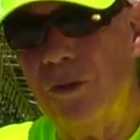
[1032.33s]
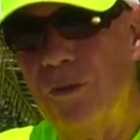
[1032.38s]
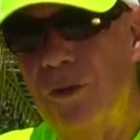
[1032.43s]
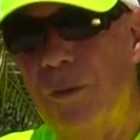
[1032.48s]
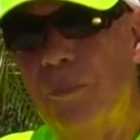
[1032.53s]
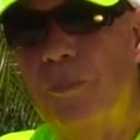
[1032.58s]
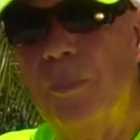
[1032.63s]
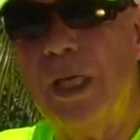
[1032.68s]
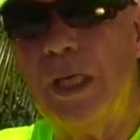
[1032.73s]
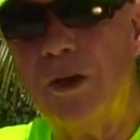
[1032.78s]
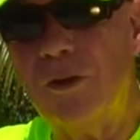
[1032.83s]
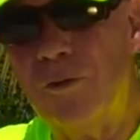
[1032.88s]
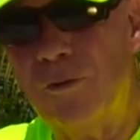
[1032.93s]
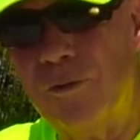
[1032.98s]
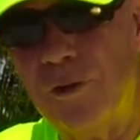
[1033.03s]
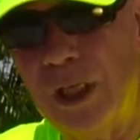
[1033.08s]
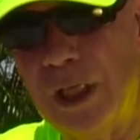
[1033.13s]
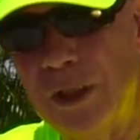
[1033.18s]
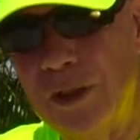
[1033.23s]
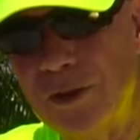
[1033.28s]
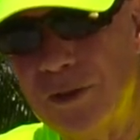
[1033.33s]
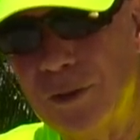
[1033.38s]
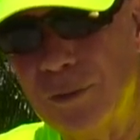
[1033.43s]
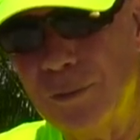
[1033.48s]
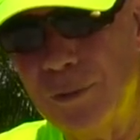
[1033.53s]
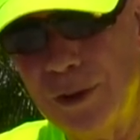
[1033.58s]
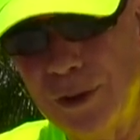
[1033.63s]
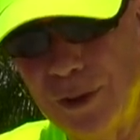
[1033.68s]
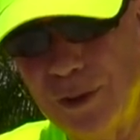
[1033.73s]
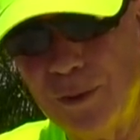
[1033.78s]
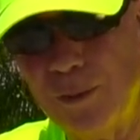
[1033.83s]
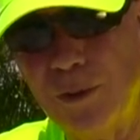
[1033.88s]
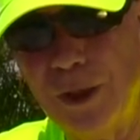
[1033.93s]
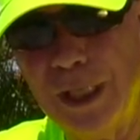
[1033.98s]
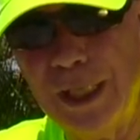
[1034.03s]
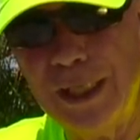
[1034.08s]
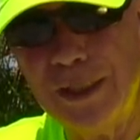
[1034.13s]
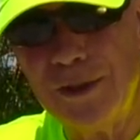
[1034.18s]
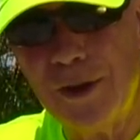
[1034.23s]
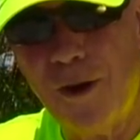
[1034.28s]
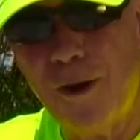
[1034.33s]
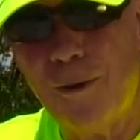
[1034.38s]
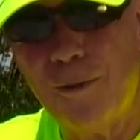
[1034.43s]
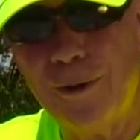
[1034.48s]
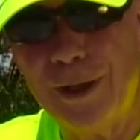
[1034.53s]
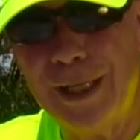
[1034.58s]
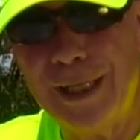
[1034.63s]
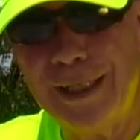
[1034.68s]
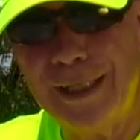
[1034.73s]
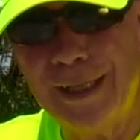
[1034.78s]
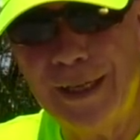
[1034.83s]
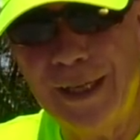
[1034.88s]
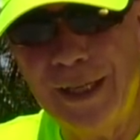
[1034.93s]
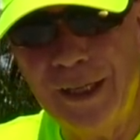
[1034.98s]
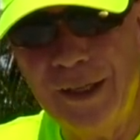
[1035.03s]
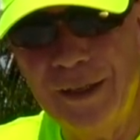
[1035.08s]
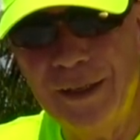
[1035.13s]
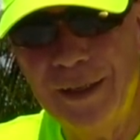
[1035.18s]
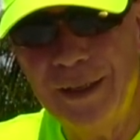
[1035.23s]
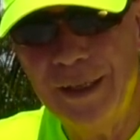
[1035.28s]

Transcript: to the bigger fish, which is what he's already done